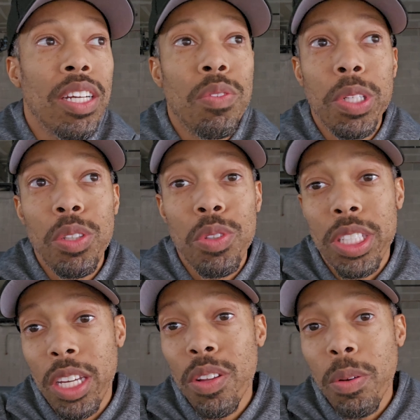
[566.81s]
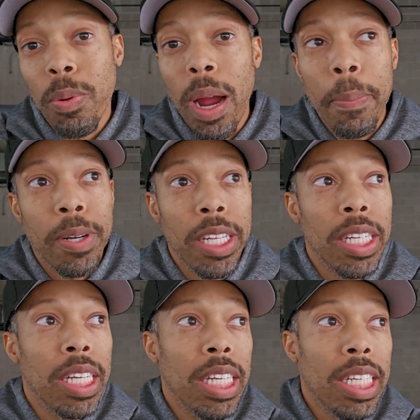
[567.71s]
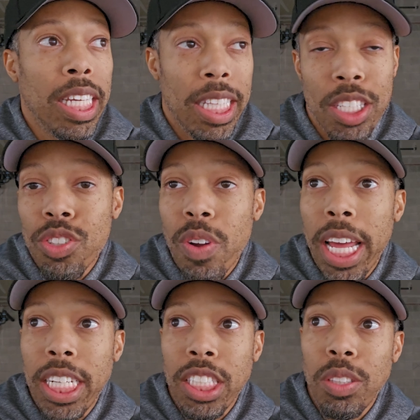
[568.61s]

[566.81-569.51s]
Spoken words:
when you sell the property in this strategy.